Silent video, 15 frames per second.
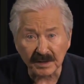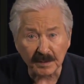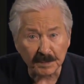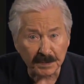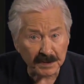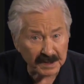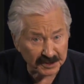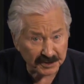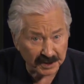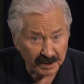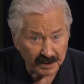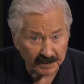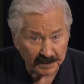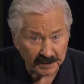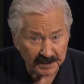a press
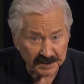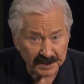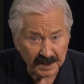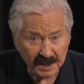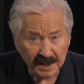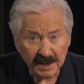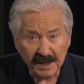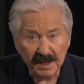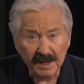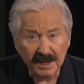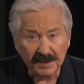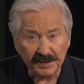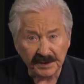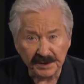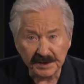conference.
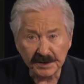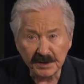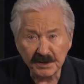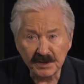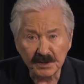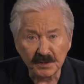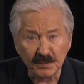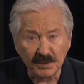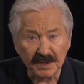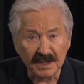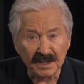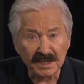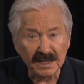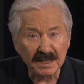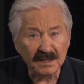The news would
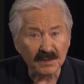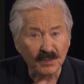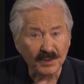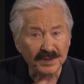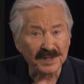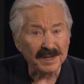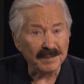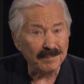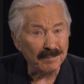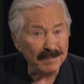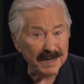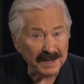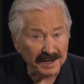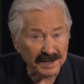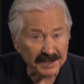leak within
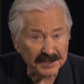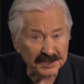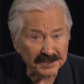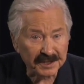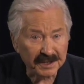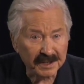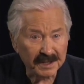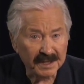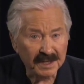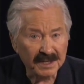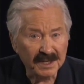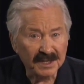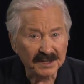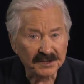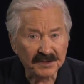minutes.
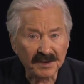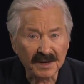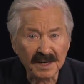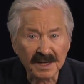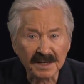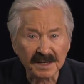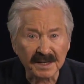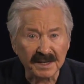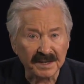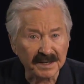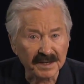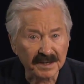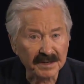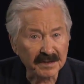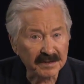Strzok and
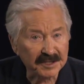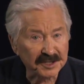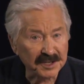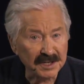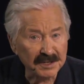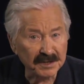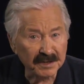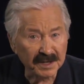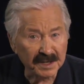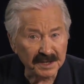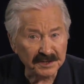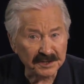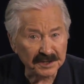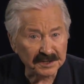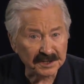other senior
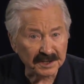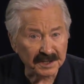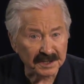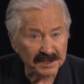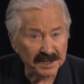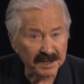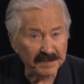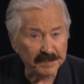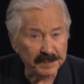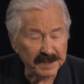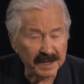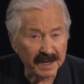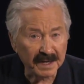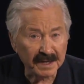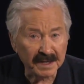agents at
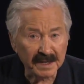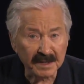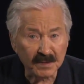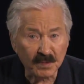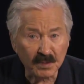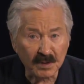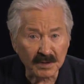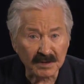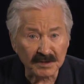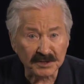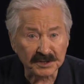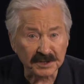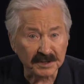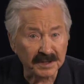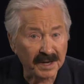FBI headquarters
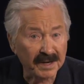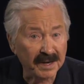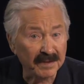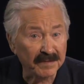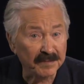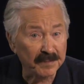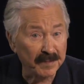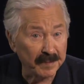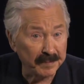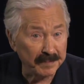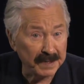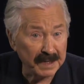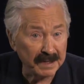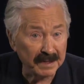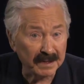should have
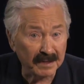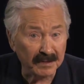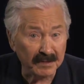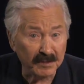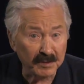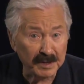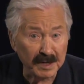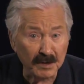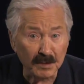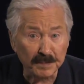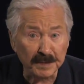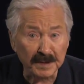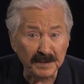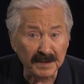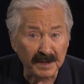immediately
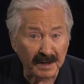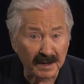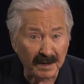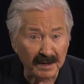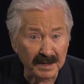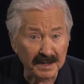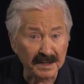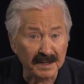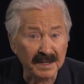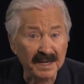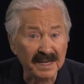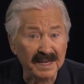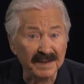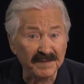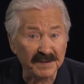reopened the Clinton
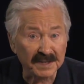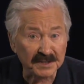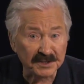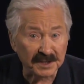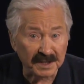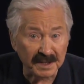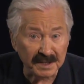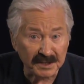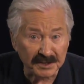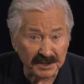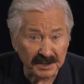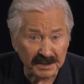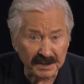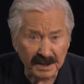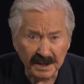
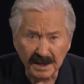investigation.